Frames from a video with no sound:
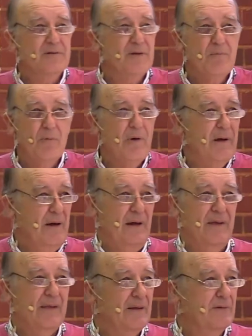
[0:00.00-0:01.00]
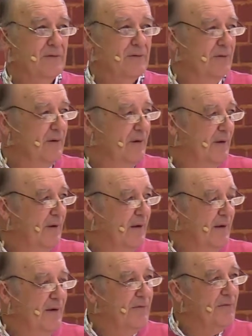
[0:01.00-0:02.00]
some way that's
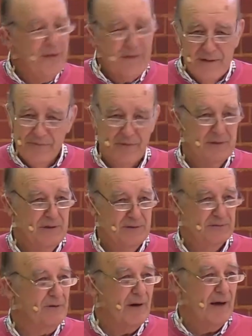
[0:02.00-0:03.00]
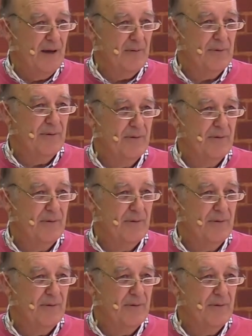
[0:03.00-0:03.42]
very difficult to describe.